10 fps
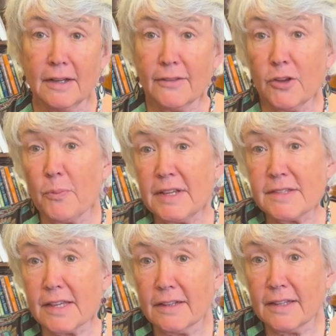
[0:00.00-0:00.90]
They're
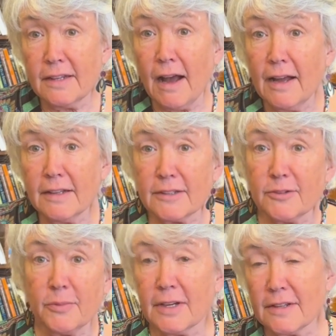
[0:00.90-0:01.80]
basically an
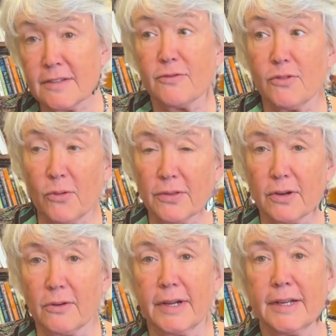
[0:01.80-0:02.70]
island because of North
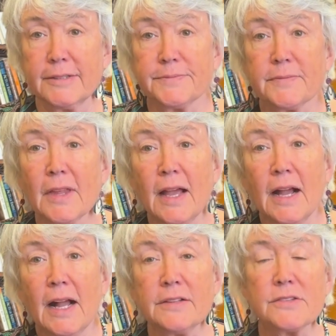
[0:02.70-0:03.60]
Korea.
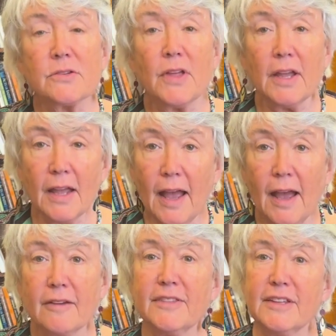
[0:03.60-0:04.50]
And so they
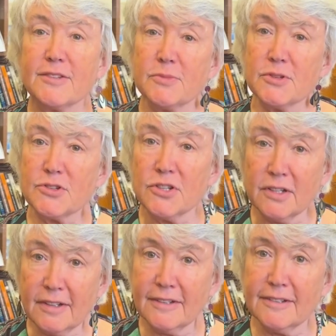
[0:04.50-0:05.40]
have these
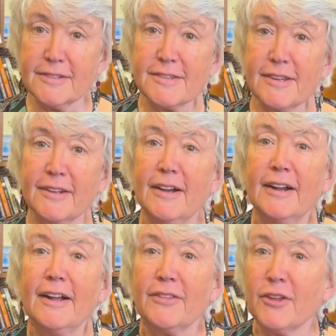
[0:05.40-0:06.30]
machines that
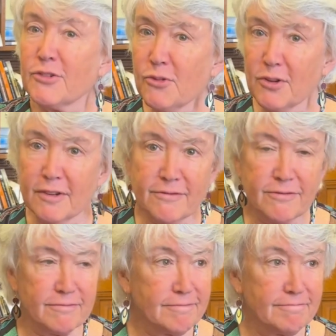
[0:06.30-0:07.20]
they're sort of
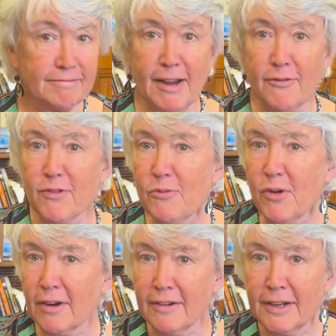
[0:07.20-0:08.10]

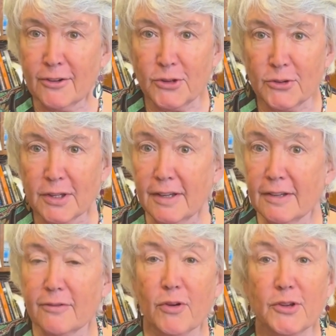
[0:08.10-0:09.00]
everywhere near you
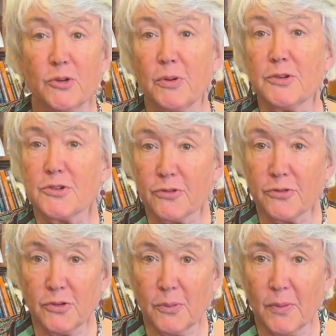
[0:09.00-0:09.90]
live where you put your
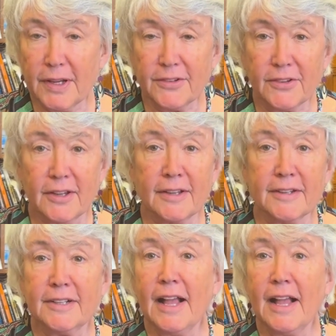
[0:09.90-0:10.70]
food waste in